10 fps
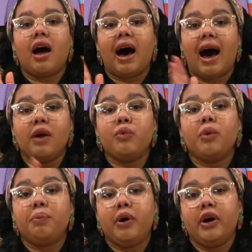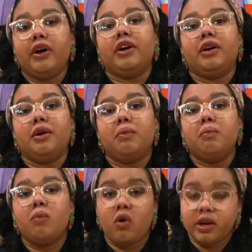I will put
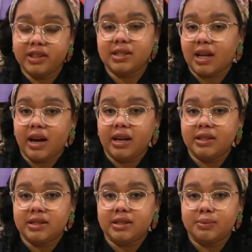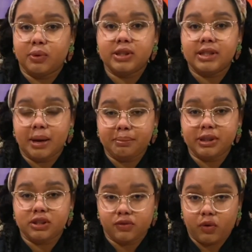more designs, more
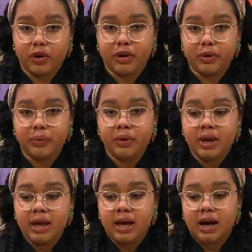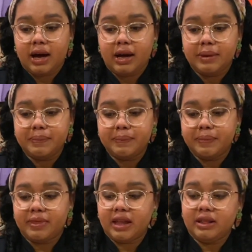templates for you
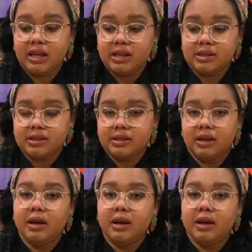than these,